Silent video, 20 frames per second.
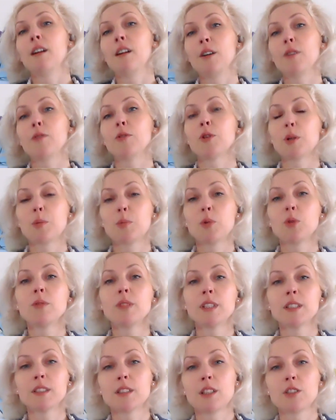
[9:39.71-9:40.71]
for
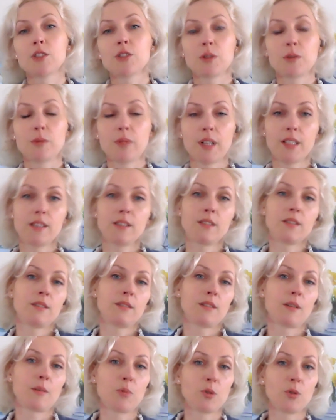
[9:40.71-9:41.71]
approving such
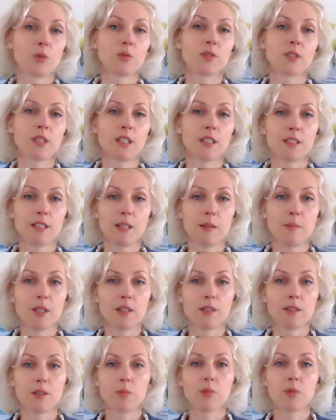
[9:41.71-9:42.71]
requests approves, gets
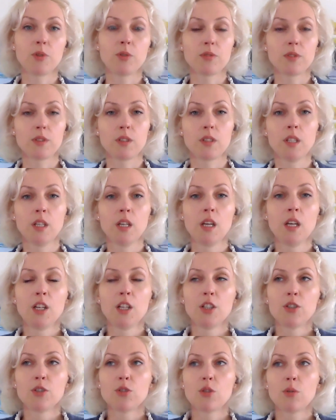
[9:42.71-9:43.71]
email and approves it.
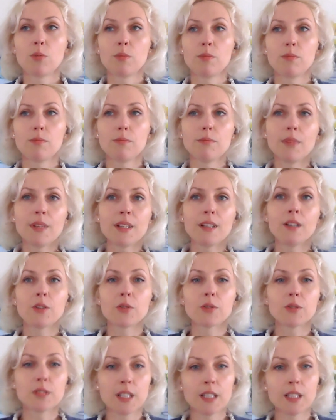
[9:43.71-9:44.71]
So many of
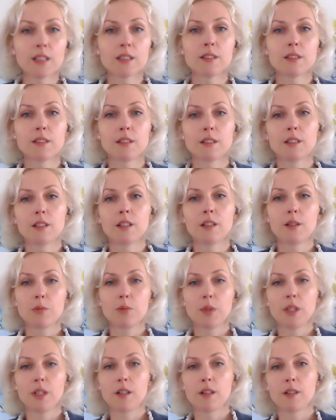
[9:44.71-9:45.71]
those things that
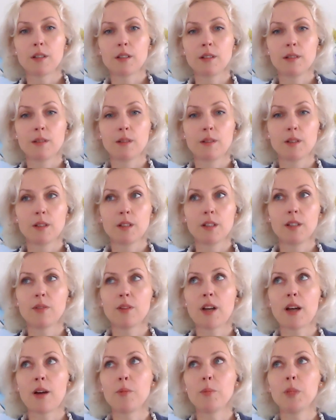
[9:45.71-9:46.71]
we are kind of
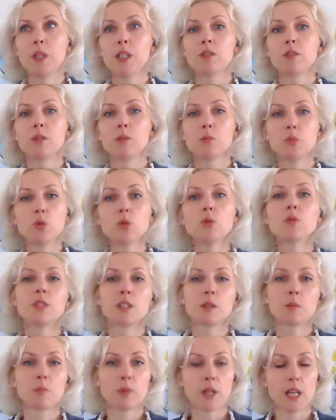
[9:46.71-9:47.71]
have been removed
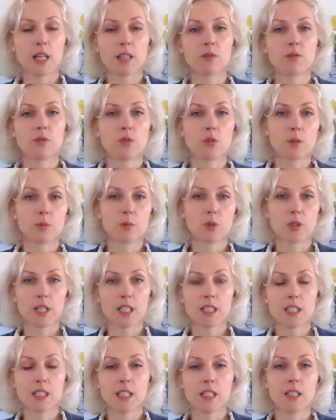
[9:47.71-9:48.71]
at platform or
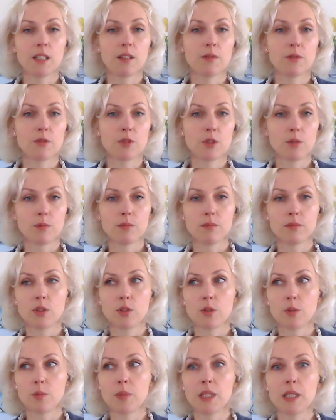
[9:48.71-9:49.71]
IT from
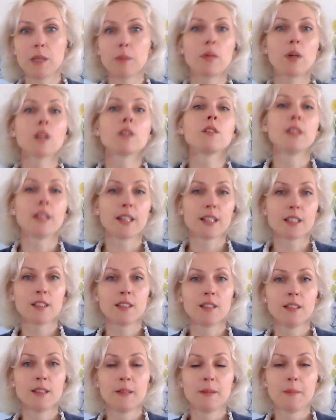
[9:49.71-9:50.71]
being bottlenecked
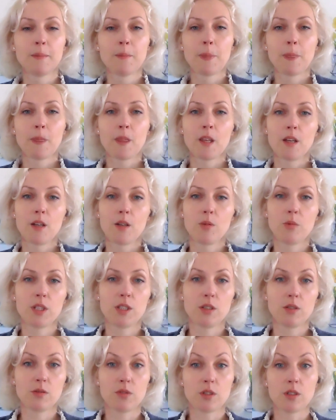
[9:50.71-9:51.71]
and
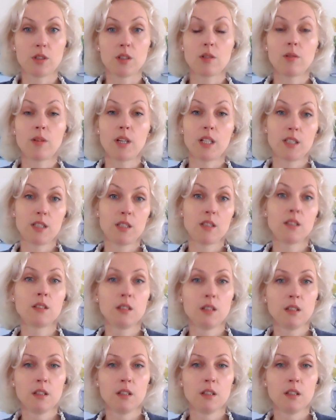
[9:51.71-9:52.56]
waiting for requests.